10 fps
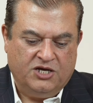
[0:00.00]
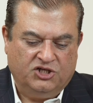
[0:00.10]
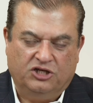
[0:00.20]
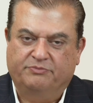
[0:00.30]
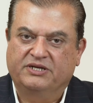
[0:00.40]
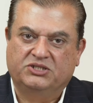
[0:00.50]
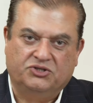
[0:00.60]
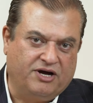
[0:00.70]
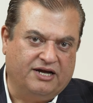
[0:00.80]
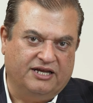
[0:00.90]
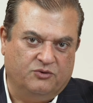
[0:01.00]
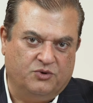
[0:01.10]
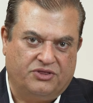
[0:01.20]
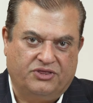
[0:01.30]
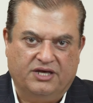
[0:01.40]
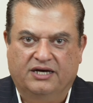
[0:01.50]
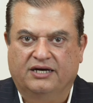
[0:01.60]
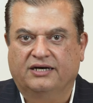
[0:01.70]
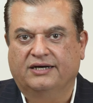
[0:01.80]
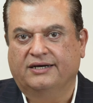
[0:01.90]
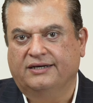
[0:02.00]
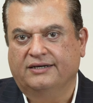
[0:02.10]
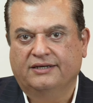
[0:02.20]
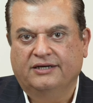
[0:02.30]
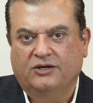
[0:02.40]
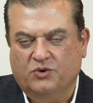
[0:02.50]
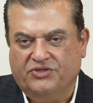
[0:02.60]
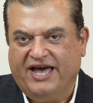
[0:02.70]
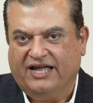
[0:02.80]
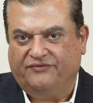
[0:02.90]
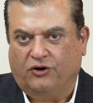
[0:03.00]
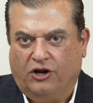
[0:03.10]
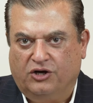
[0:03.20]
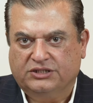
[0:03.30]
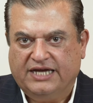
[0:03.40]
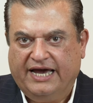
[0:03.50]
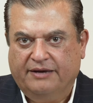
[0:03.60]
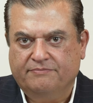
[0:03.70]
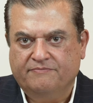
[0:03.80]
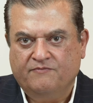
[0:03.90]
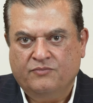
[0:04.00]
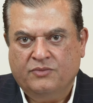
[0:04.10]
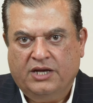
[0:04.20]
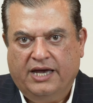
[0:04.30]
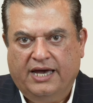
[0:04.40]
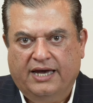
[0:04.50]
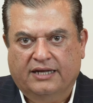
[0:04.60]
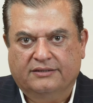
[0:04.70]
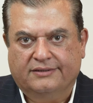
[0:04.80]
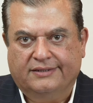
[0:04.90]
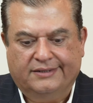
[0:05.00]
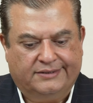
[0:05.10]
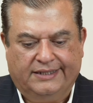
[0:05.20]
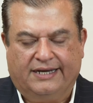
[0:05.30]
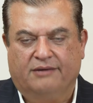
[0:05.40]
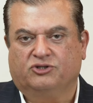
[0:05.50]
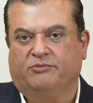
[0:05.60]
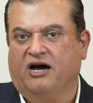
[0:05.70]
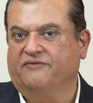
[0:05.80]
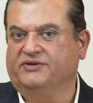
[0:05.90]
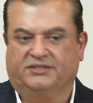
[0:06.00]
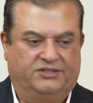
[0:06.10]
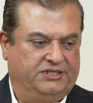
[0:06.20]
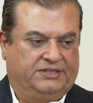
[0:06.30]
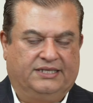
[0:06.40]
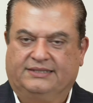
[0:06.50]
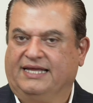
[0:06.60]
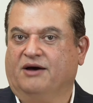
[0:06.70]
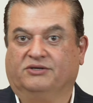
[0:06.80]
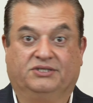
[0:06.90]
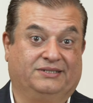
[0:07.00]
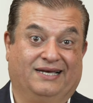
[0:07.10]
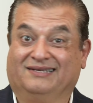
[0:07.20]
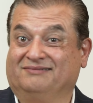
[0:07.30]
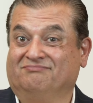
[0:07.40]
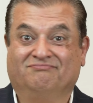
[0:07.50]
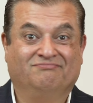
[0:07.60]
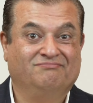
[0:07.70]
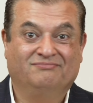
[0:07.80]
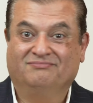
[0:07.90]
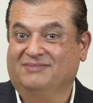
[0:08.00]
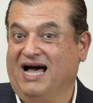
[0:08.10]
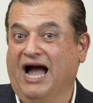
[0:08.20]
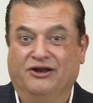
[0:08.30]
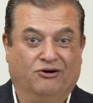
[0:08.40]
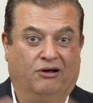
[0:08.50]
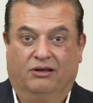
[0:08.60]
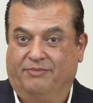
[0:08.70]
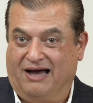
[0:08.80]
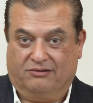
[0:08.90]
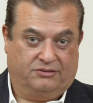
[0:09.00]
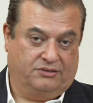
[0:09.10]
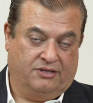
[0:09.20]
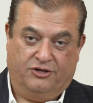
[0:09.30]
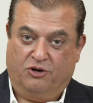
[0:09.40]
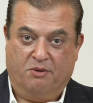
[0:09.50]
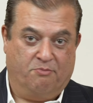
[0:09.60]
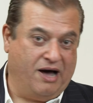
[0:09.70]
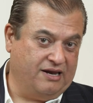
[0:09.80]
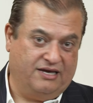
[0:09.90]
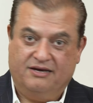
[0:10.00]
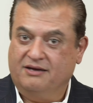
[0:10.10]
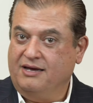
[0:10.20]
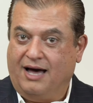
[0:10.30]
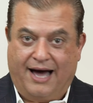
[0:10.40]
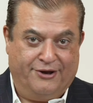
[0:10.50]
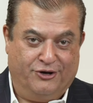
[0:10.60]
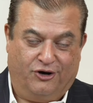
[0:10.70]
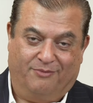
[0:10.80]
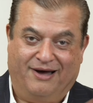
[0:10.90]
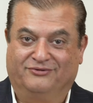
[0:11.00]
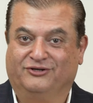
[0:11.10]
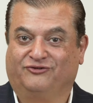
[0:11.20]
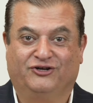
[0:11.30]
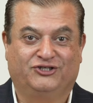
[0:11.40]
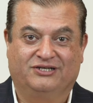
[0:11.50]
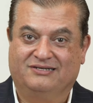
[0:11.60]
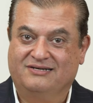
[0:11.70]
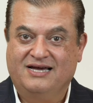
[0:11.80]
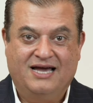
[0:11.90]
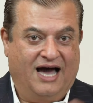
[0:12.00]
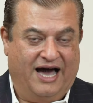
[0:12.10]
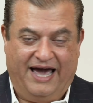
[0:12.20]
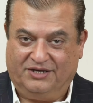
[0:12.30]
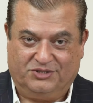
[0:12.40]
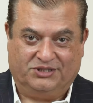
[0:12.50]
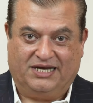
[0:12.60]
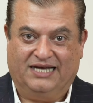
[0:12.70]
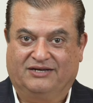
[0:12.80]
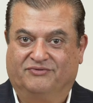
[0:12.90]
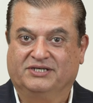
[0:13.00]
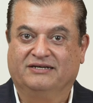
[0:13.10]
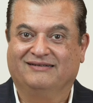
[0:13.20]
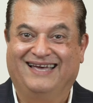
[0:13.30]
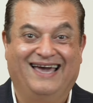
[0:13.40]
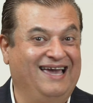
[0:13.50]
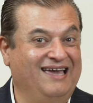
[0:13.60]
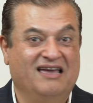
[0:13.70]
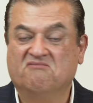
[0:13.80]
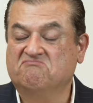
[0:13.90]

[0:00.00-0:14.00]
She'd been struggling with that for a long time, and she comes to my office, she sits down, she says, I know all about the human body, I know all about nutrition, I exercise every single day,